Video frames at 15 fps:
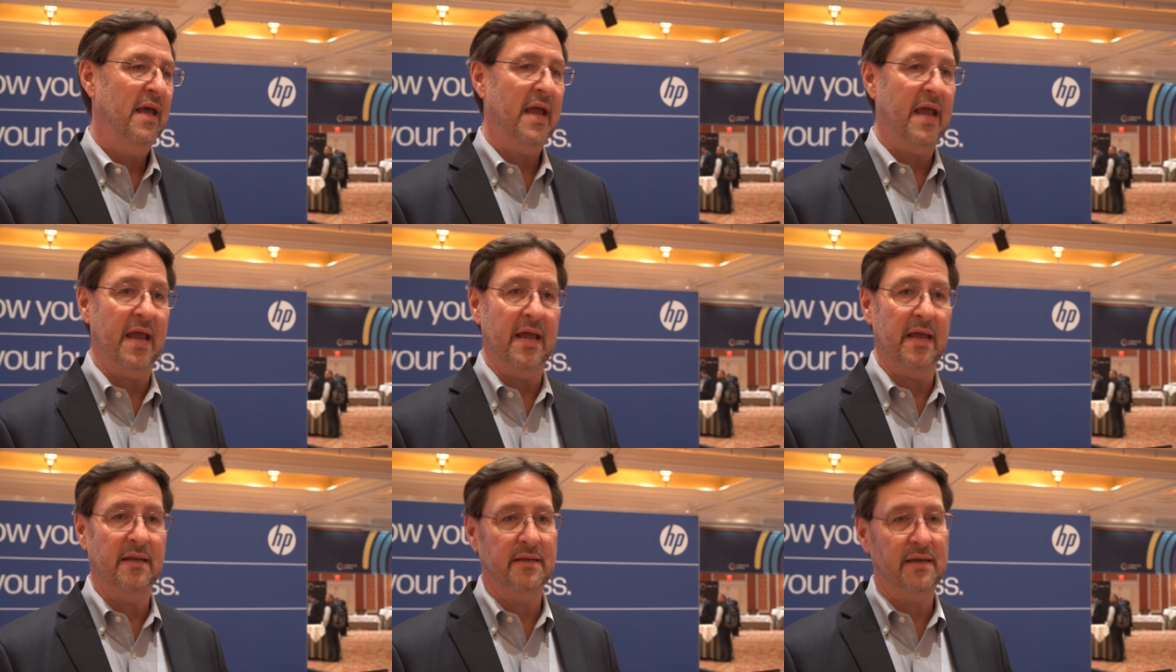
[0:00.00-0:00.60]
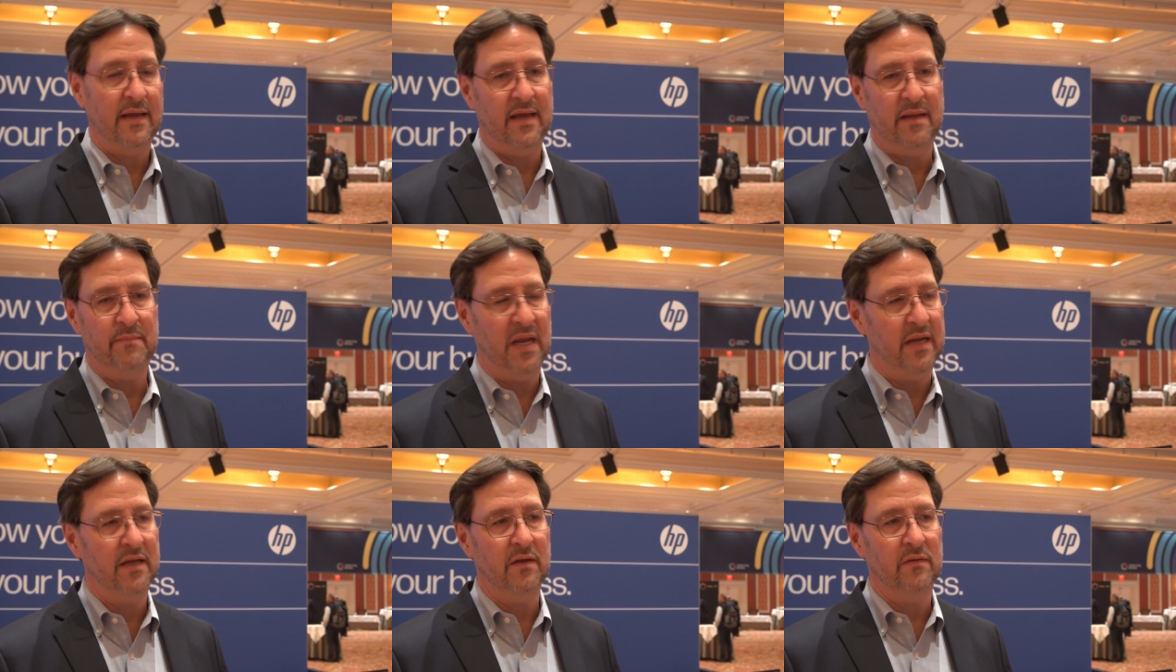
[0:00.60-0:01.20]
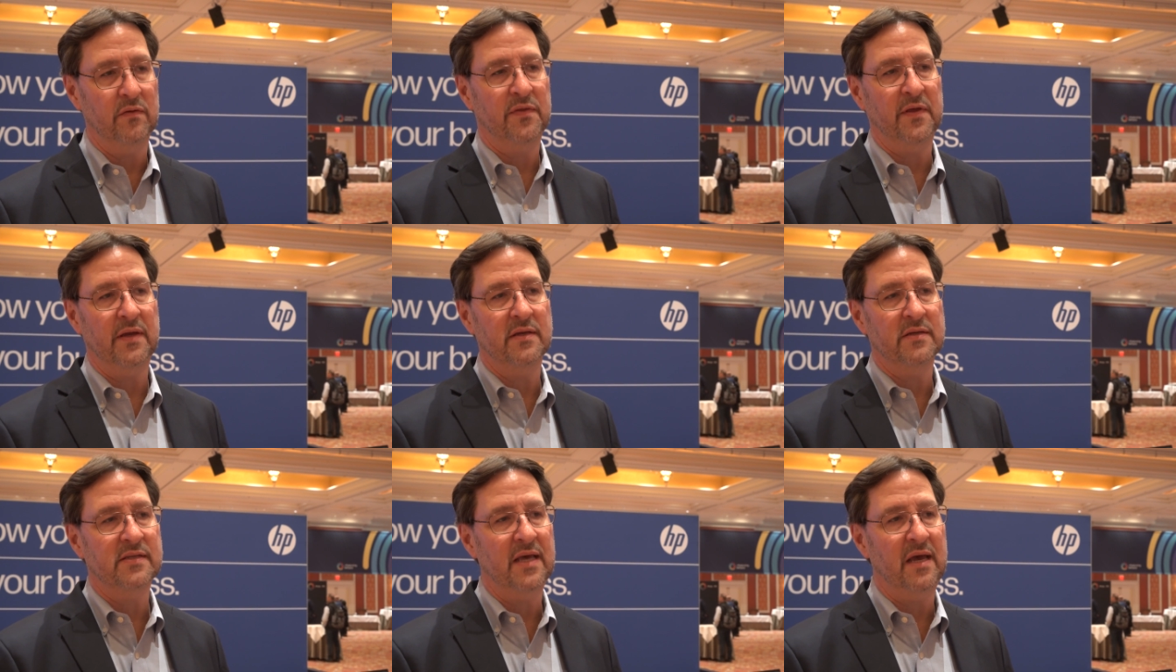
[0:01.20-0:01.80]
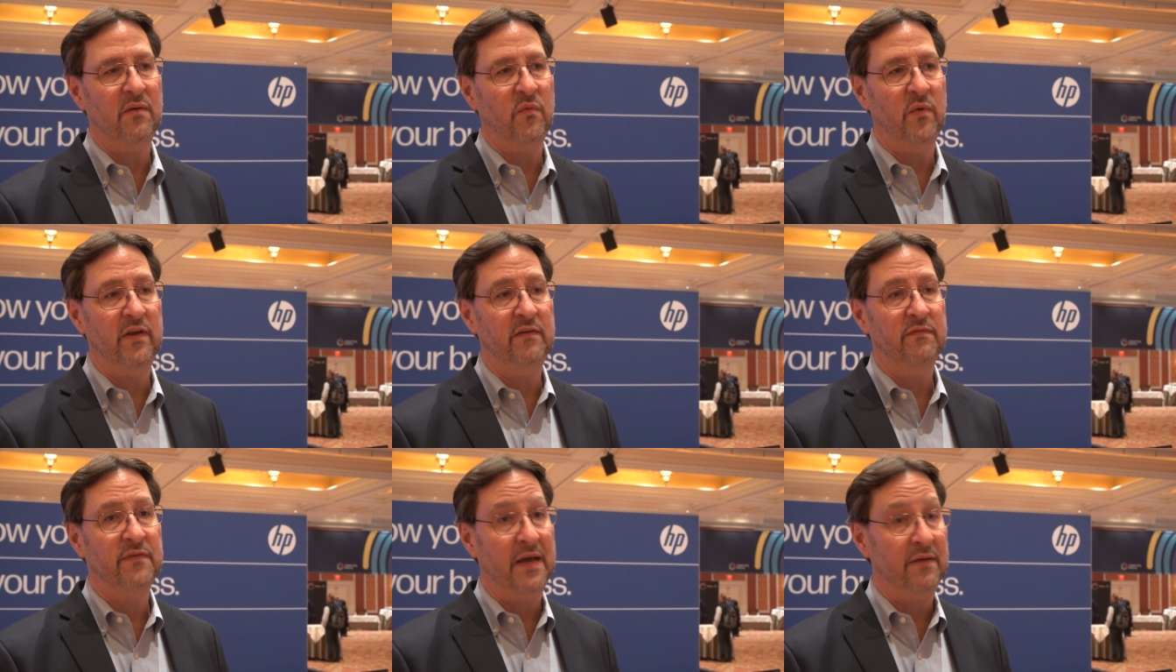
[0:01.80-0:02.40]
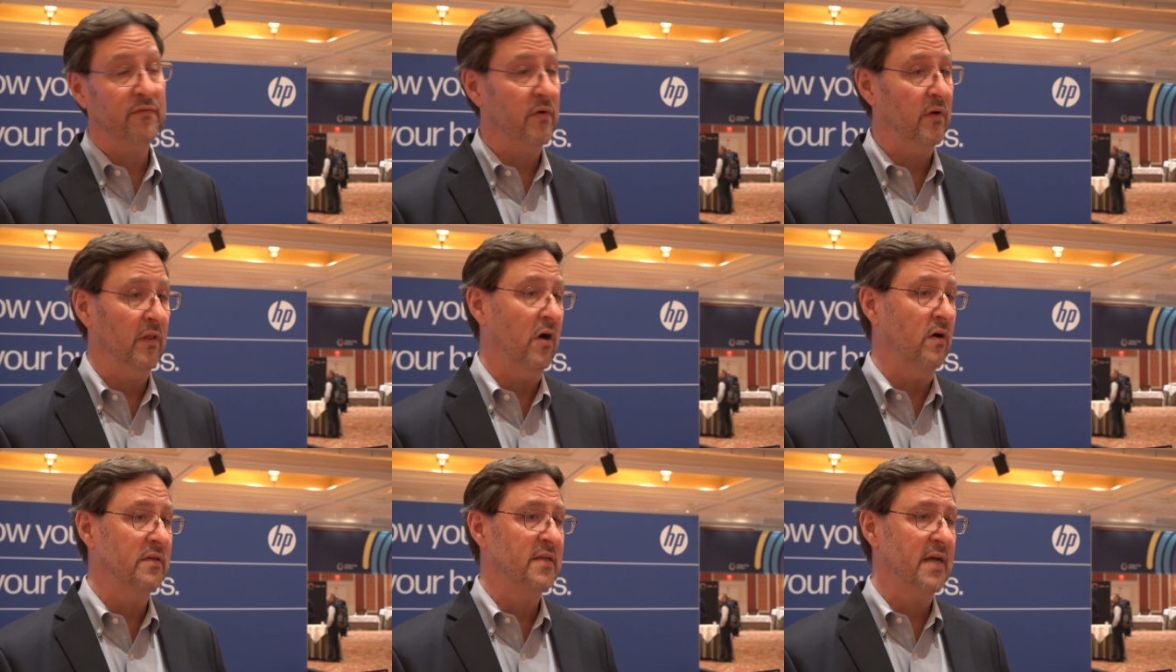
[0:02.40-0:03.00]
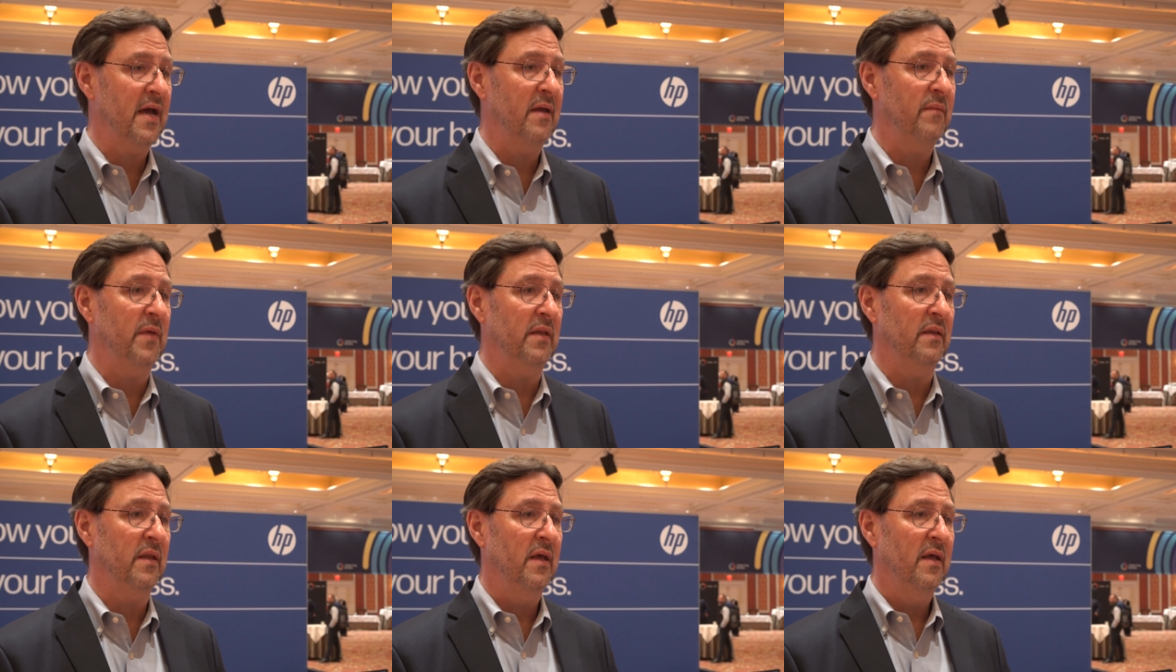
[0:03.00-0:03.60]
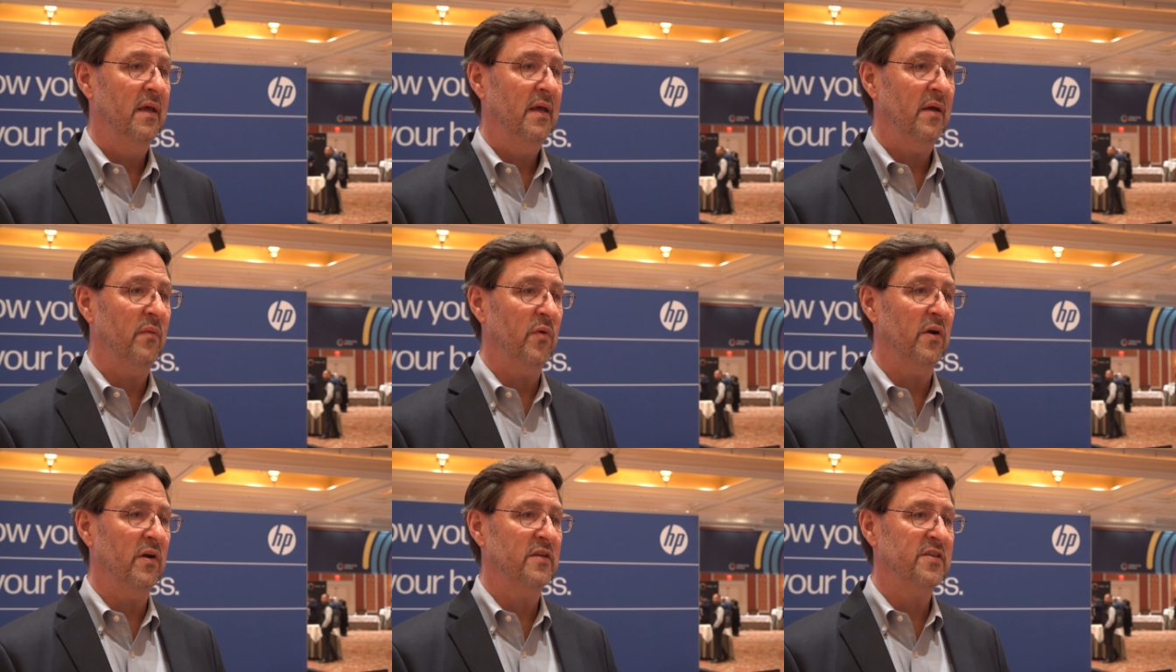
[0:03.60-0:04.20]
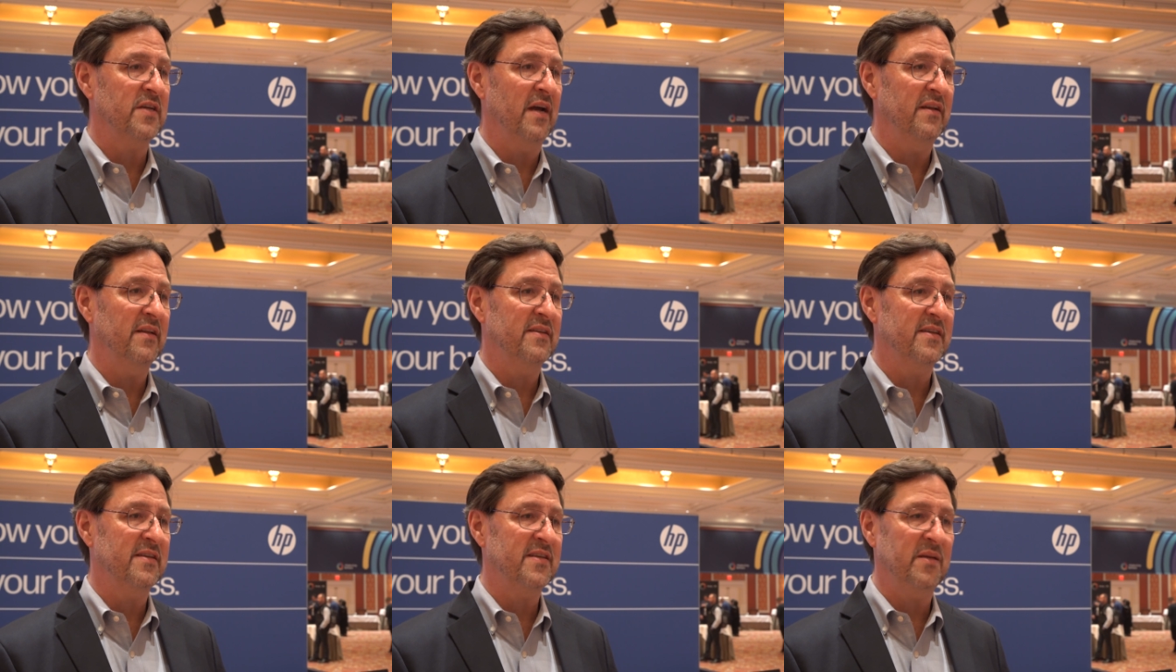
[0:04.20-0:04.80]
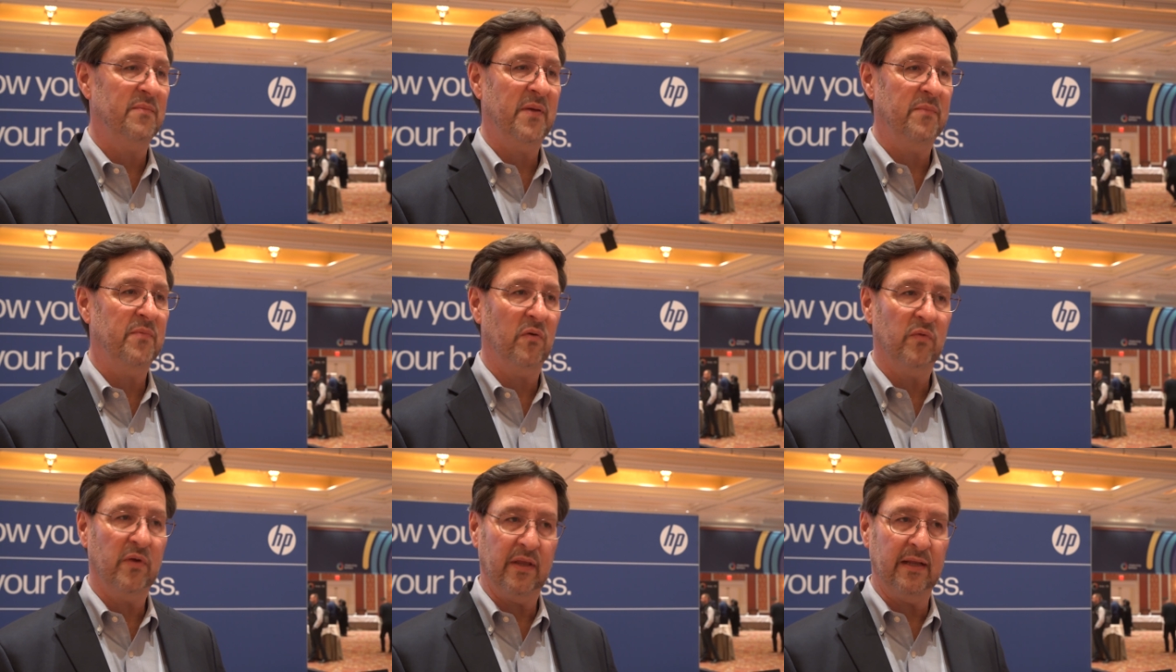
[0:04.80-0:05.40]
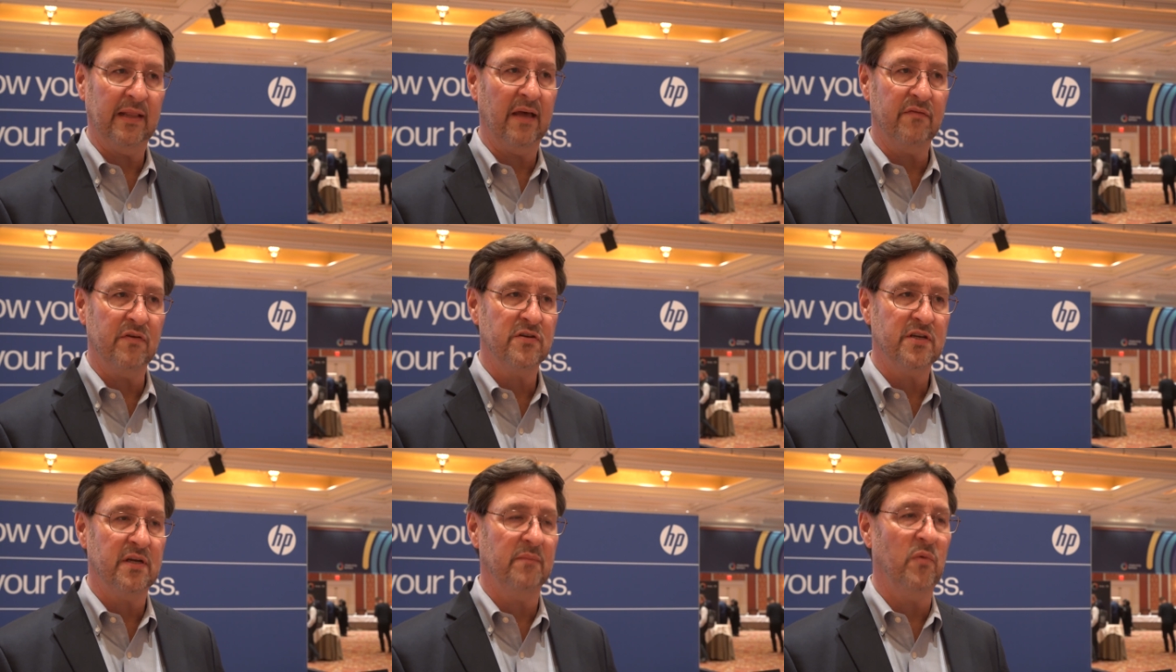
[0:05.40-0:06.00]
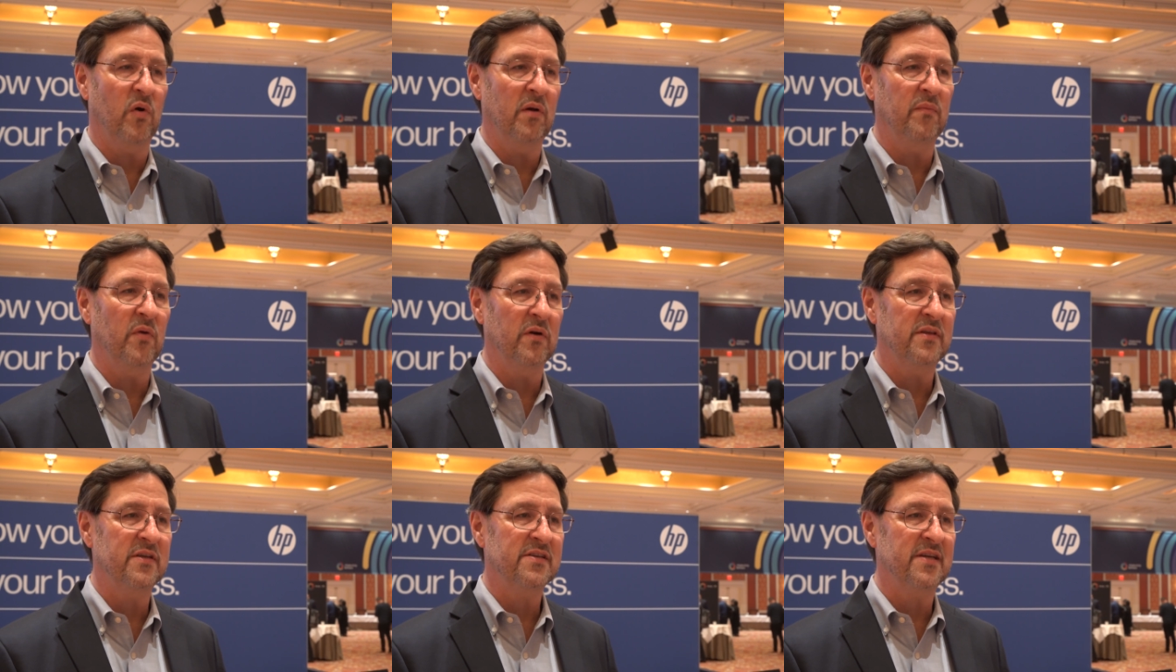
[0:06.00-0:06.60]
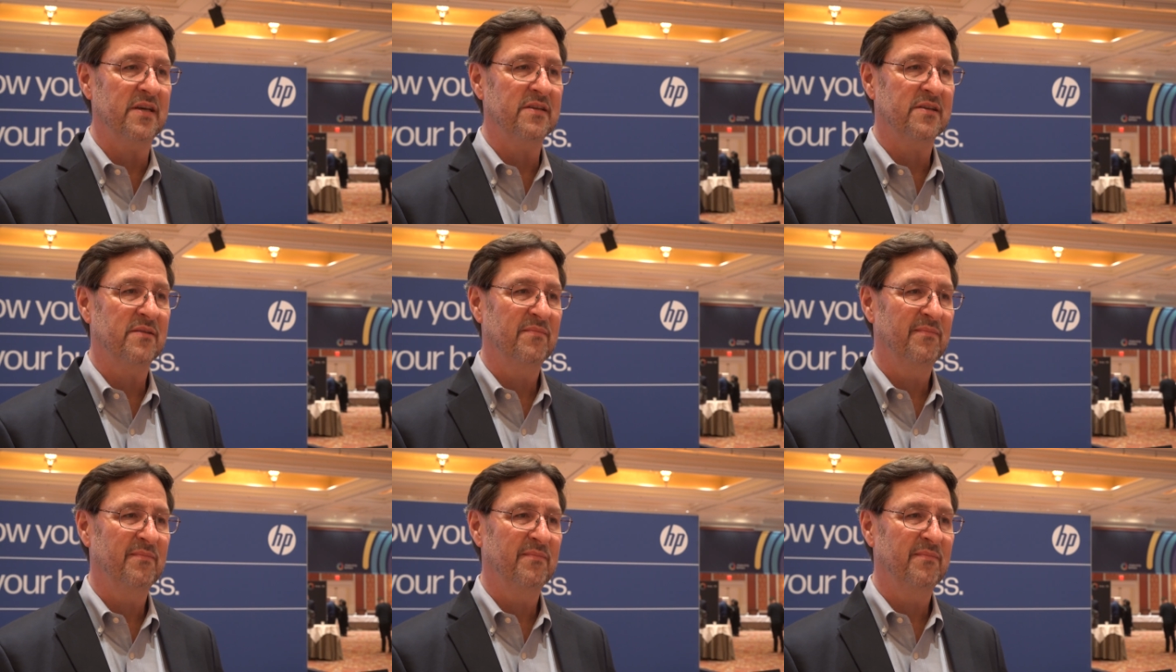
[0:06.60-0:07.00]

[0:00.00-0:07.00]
and many other things that we've had for a long time, and we're excited to see people really leveraging more and more these days.